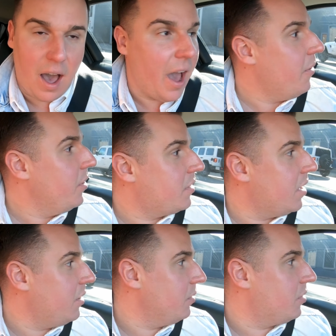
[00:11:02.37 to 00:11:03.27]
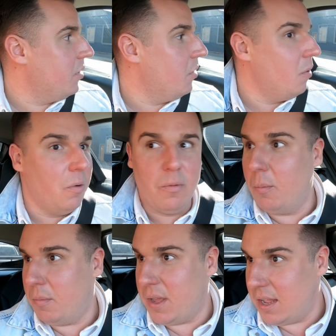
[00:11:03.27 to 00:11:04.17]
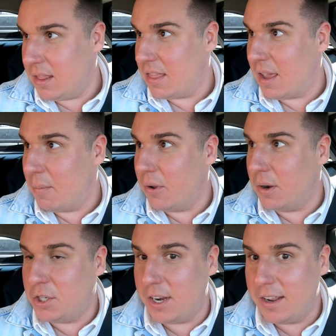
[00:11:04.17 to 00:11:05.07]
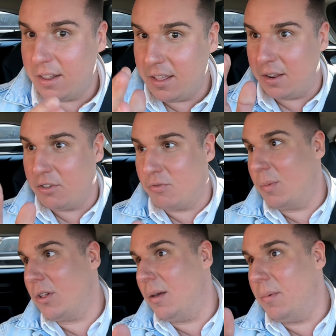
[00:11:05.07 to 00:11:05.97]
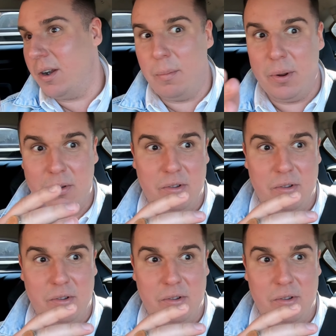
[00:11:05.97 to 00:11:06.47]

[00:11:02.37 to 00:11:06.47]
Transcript: I always thought it was so mean that they put a jail and a strip club and a beer